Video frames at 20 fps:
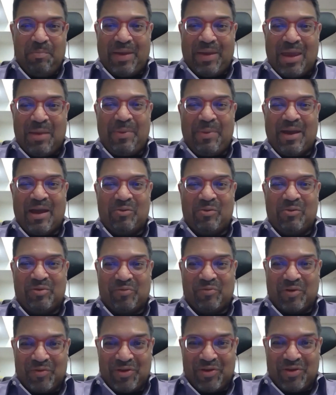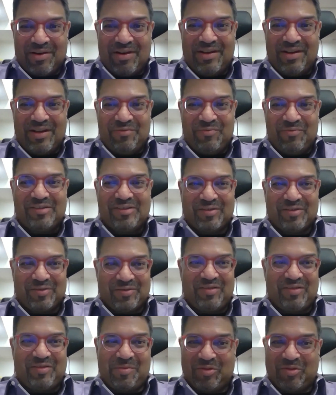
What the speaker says: PayPal, was one of your early investors, right?